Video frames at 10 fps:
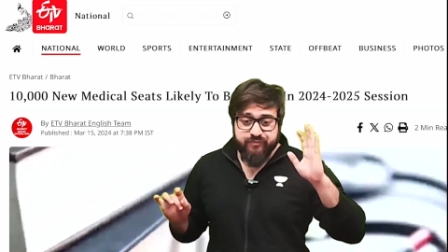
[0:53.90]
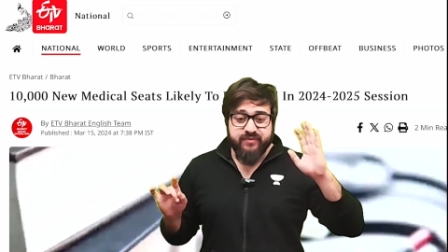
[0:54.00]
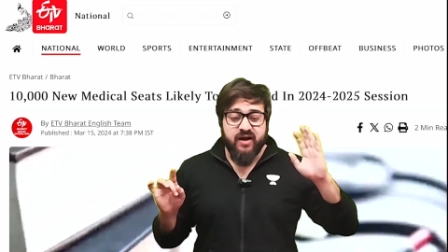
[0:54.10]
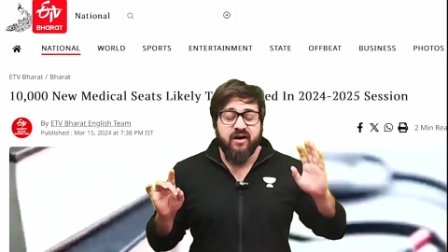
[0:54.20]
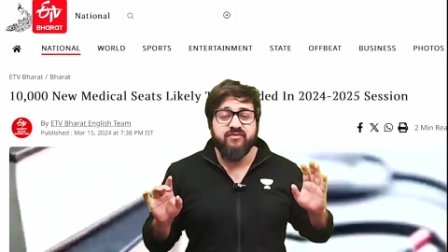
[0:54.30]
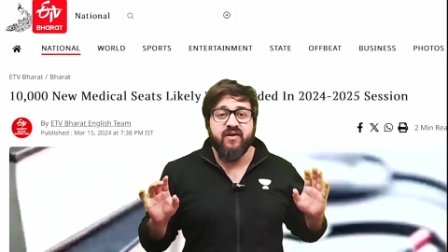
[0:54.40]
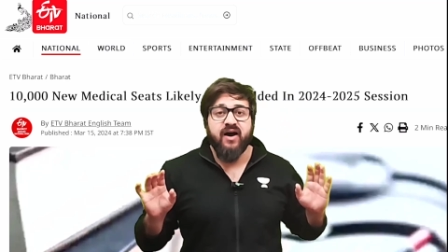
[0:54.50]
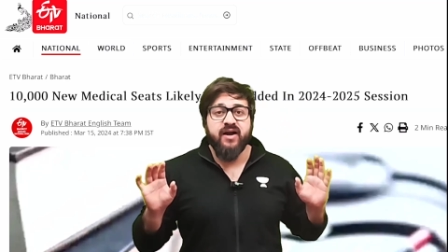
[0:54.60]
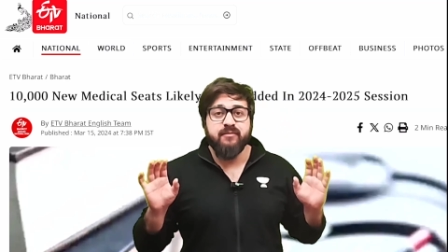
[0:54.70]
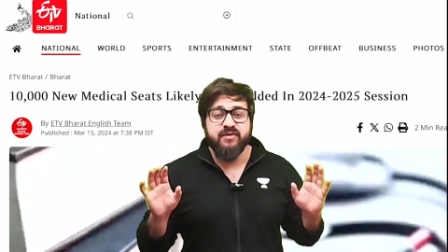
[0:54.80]
now
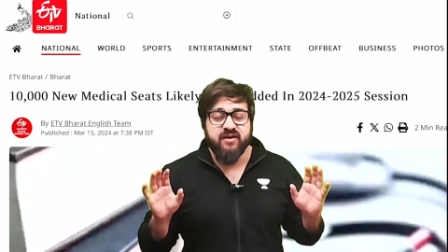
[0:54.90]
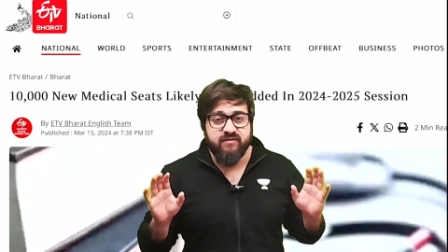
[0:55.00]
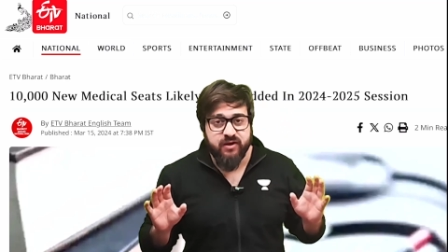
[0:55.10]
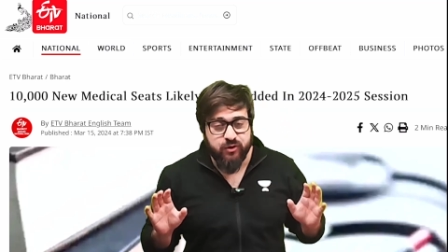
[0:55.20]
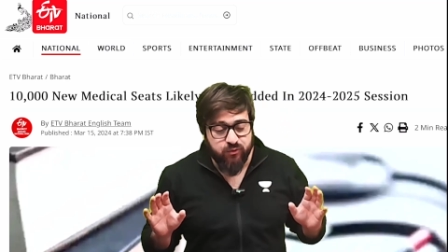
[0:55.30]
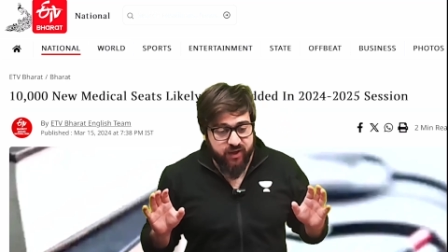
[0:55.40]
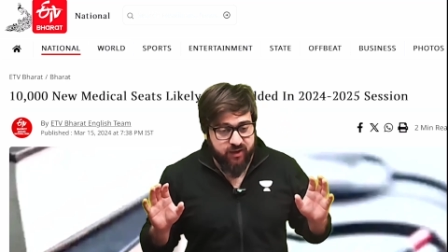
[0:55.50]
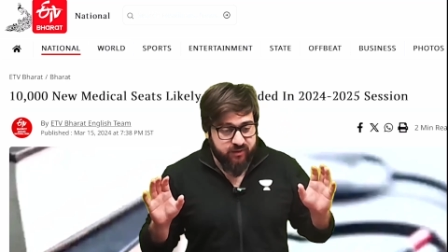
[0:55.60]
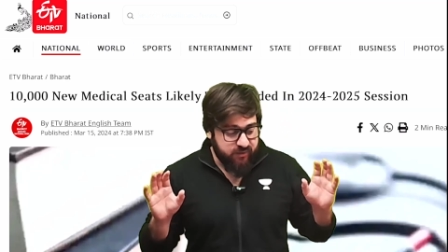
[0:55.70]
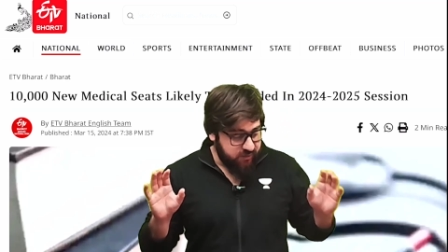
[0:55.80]
I am giving you
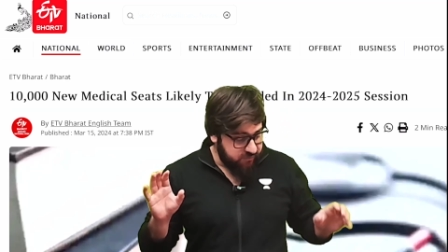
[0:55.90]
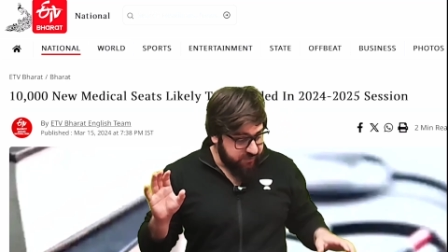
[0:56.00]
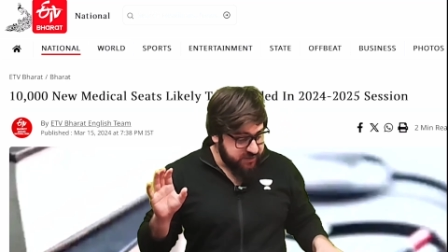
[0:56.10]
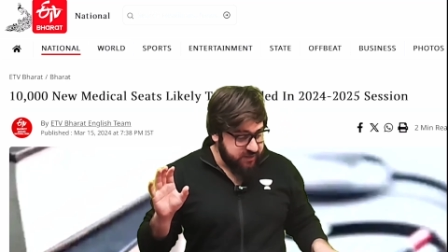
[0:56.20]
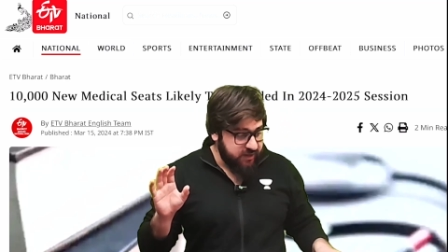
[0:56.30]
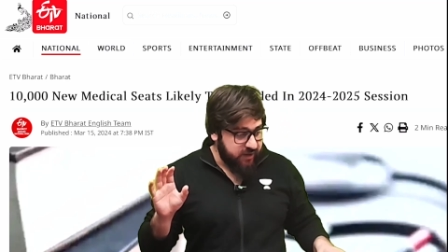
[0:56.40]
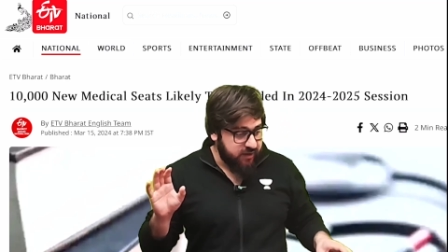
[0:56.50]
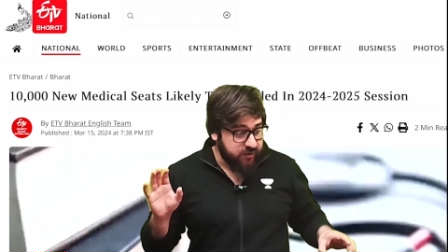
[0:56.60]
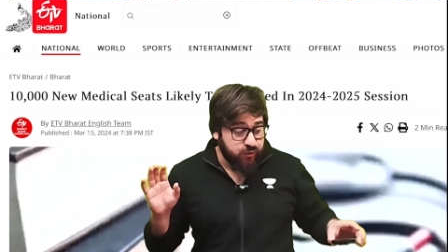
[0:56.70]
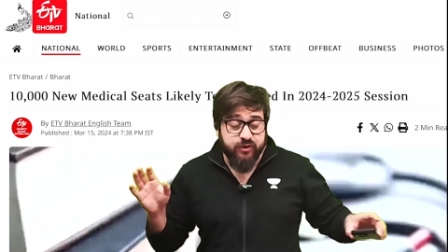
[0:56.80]
an, uh, we say, uh,
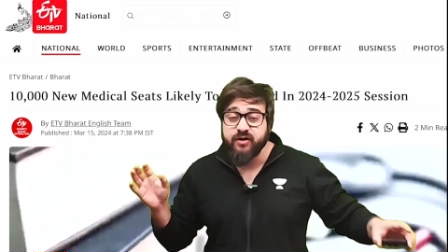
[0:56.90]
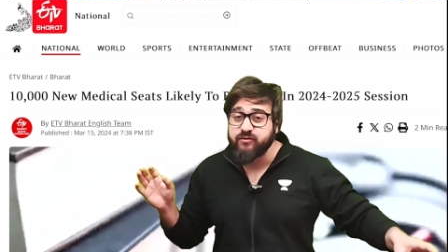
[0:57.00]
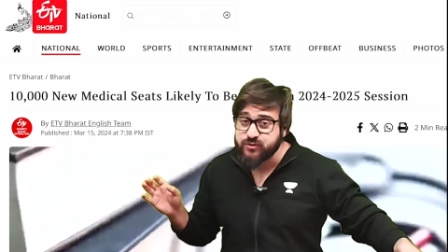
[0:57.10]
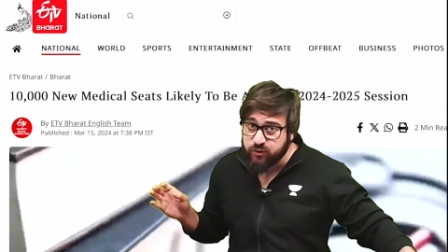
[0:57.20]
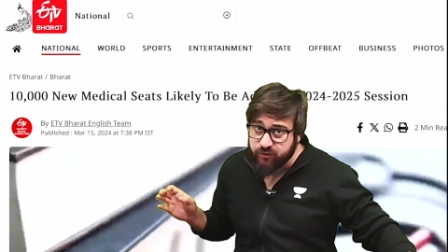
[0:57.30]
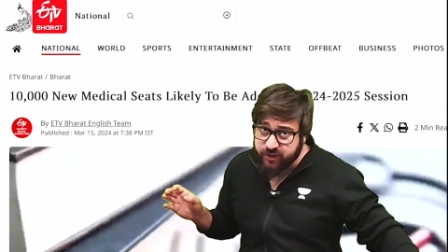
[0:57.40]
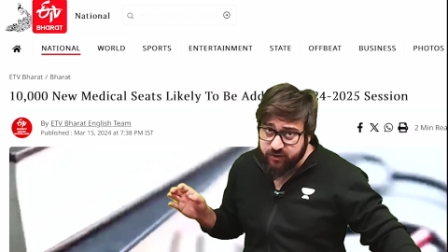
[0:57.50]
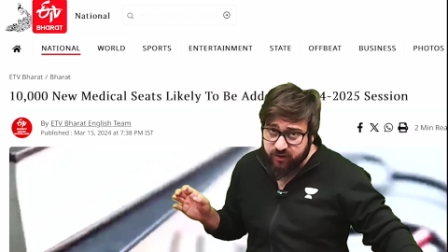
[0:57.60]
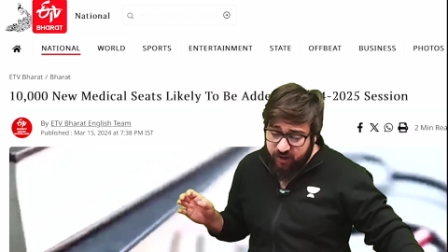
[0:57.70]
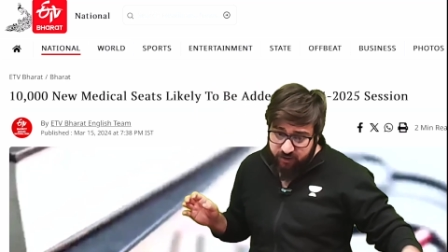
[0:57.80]
good news over
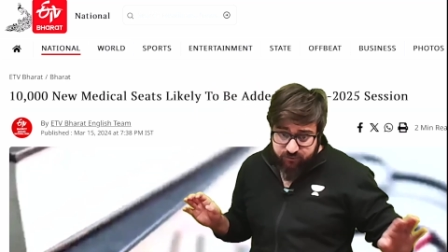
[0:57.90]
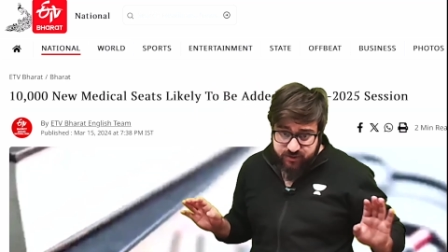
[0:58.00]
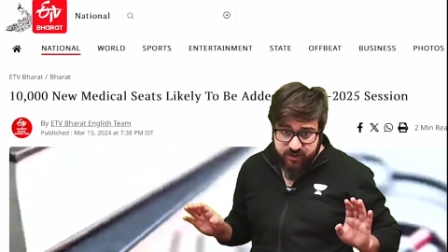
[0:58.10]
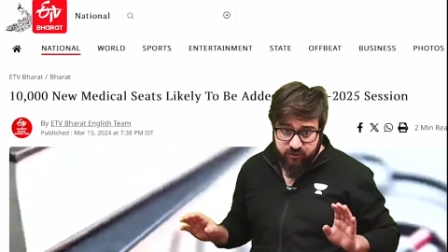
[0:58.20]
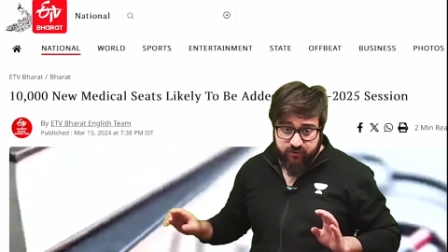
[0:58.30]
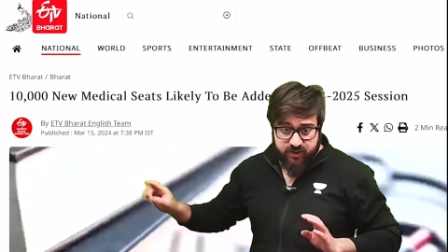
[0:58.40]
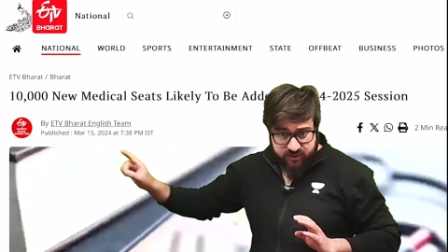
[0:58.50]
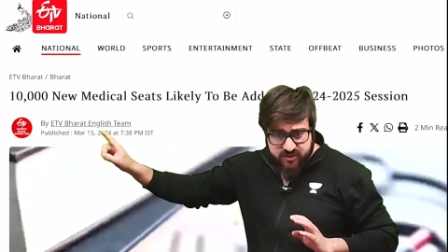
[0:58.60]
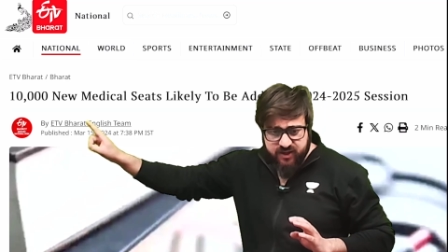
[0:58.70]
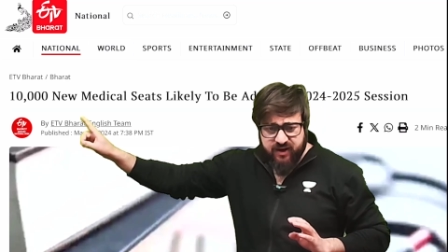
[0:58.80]
here. I would say over here.
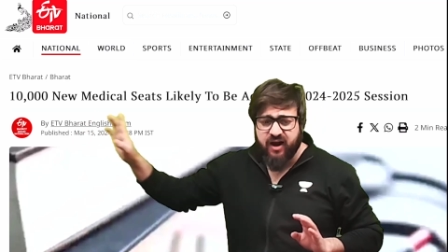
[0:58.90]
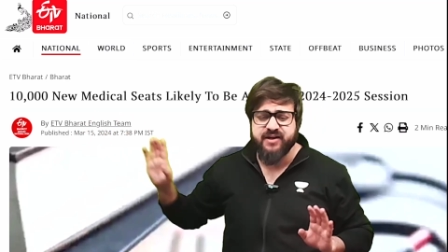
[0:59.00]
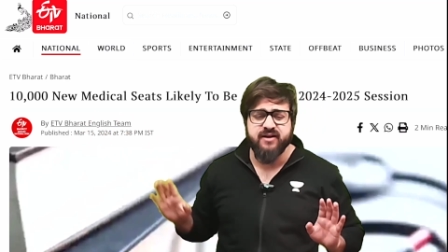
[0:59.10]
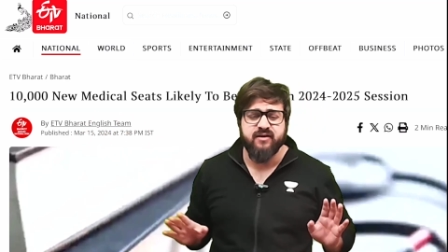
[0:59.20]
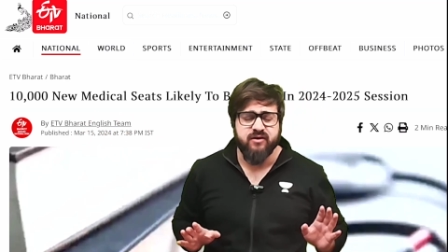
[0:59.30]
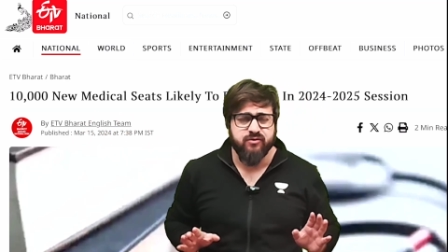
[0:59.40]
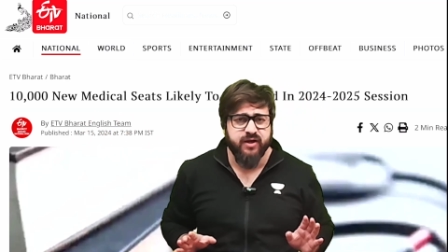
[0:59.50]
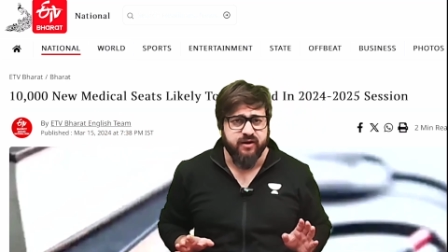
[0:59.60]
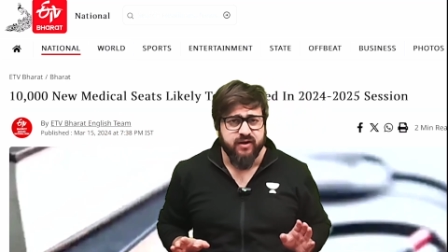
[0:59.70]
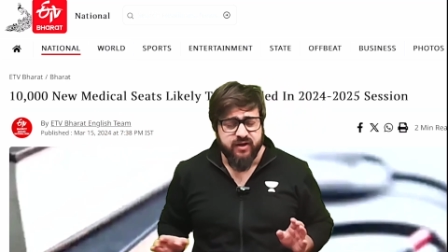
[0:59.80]
This is an article, okay?